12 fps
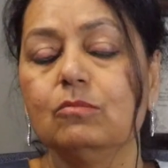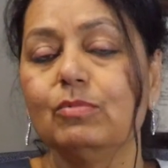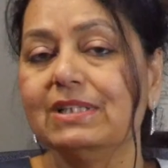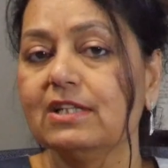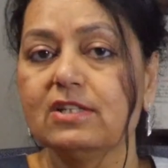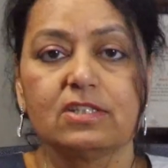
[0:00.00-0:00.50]

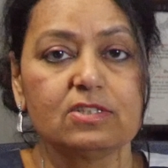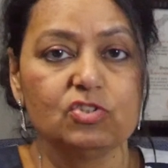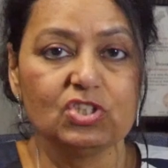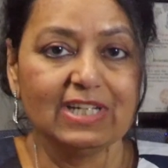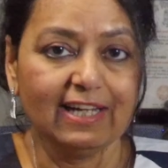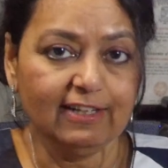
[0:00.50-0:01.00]
whether it's
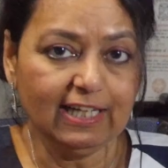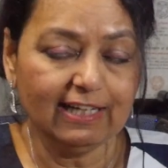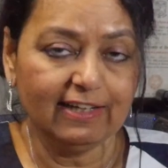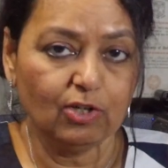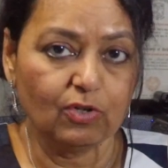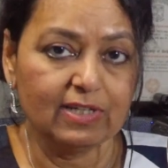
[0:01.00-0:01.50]

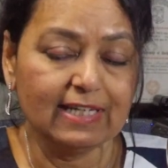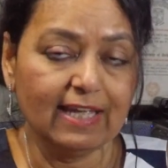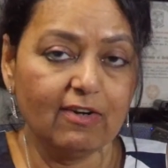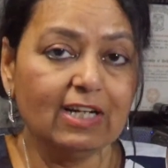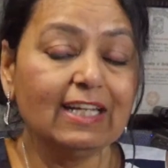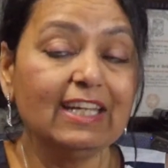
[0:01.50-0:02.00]
genetically or
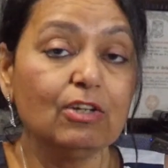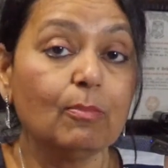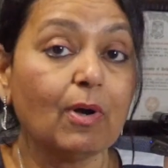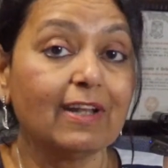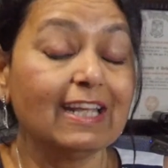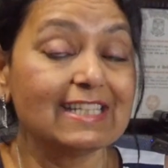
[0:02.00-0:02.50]
inherently your
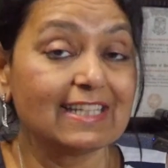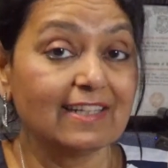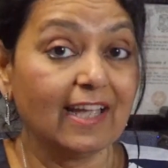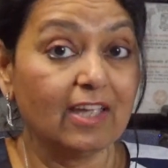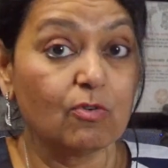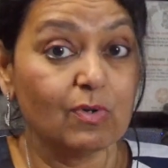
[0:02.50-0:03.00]
body is at
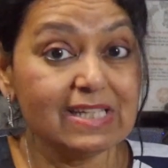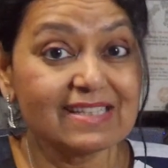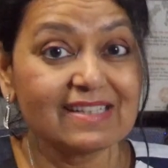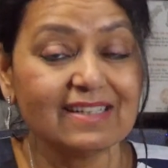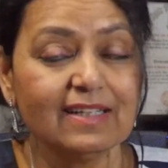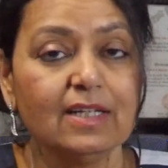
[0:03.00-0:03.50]
higher
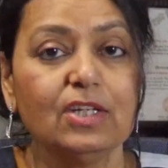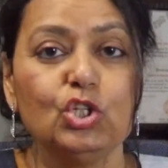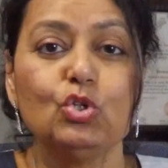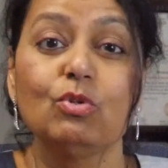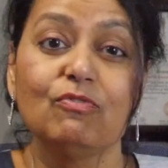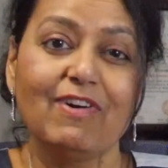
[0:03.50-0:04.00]
risk,
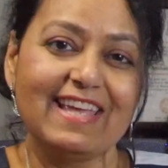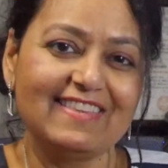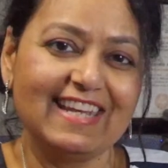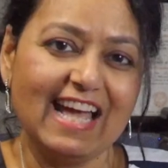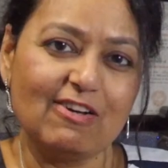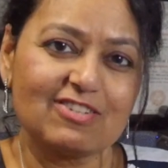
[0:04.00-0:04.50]
you will find
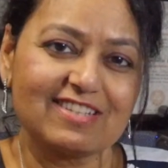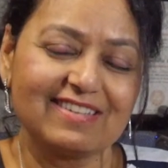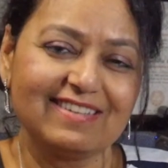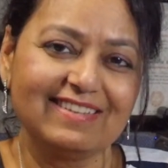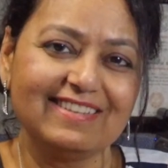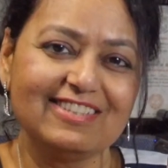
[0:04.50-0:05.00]
that out.
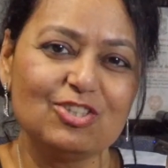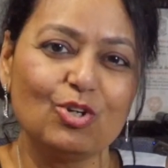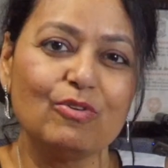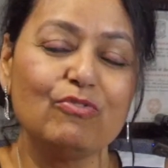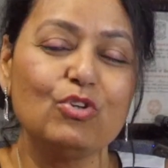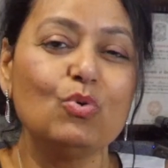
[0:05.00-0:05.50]

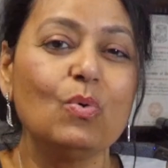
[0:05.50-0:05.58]
So if you